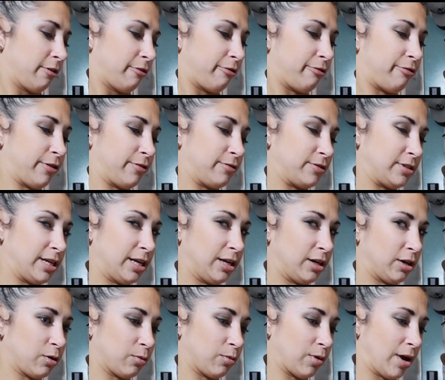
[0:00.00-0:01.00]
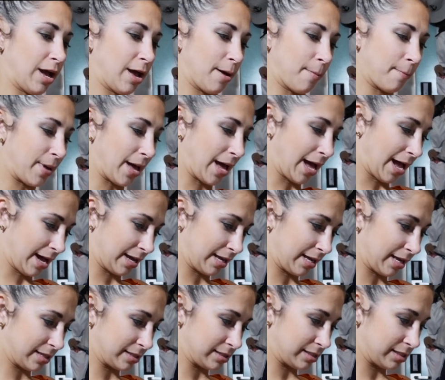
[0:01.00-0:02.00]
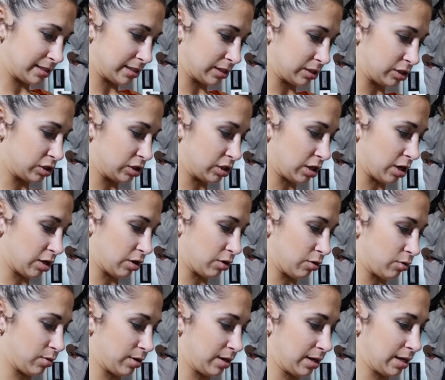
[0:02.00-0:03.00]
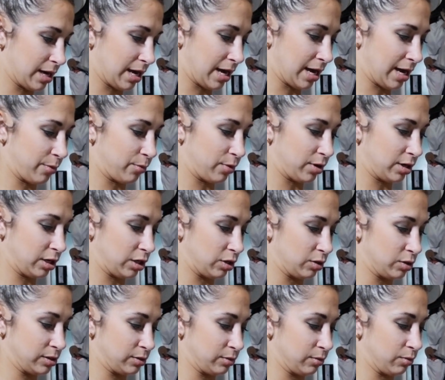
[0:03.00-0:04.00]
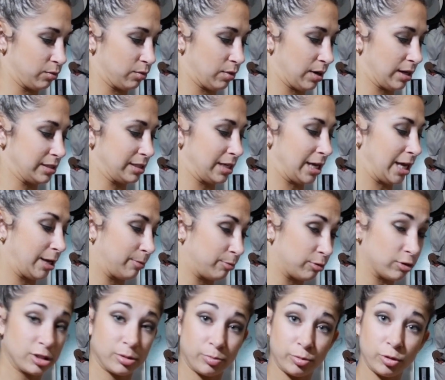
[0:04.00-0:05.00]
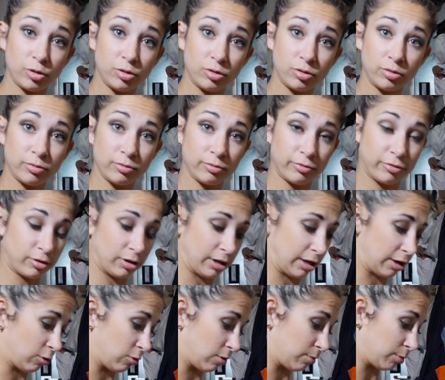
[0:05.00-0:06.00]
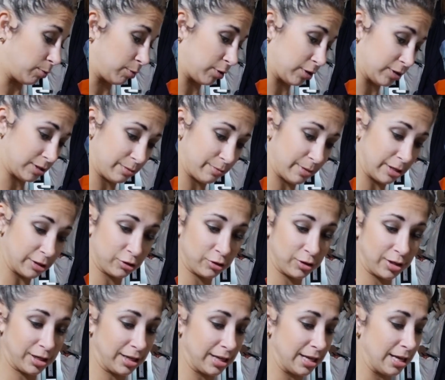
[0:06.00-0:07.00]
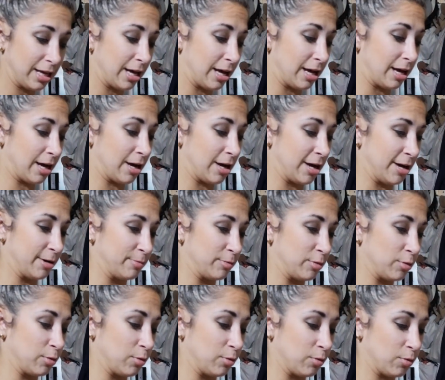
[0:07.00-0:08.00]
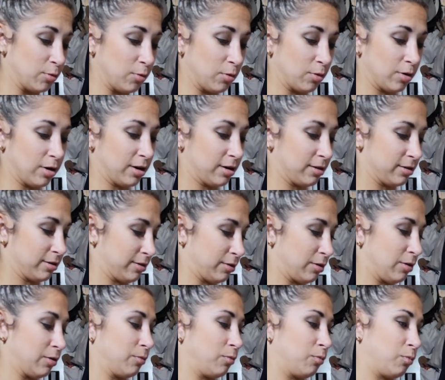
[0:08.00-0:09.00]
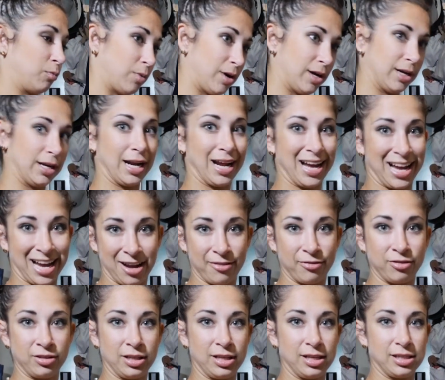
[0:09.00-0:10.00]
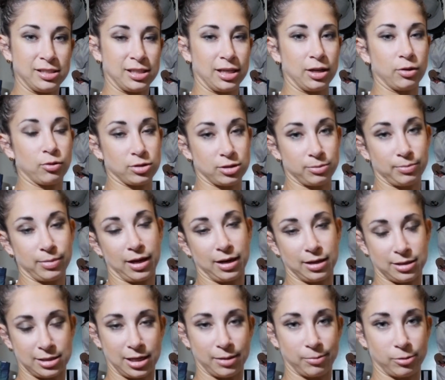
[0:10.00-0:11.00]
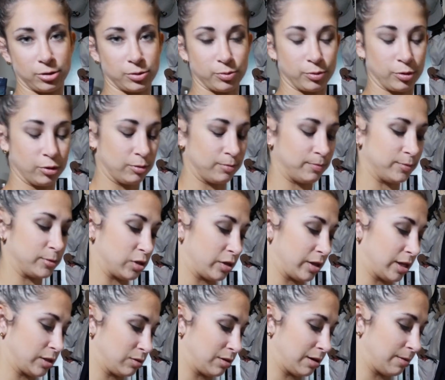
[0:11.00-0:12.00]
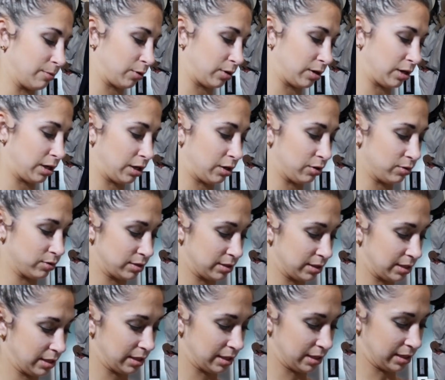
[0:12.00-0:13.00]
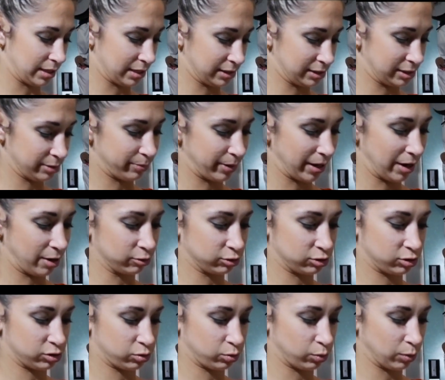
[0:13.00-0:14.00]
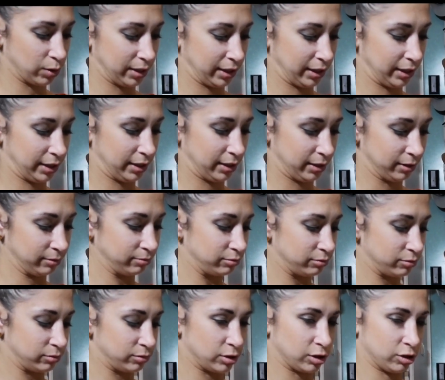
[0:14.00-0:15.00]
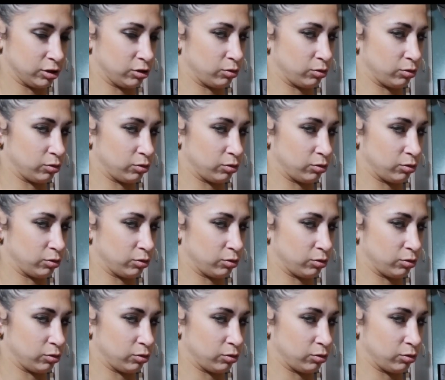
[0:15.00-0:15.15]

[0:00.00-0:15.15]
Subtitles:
15-gram packets, so I want to use a tablespoon for like a normal person measuring, or 1.5 of these equals about a tablespoon, so that's what I'm going to use. It's about 20 to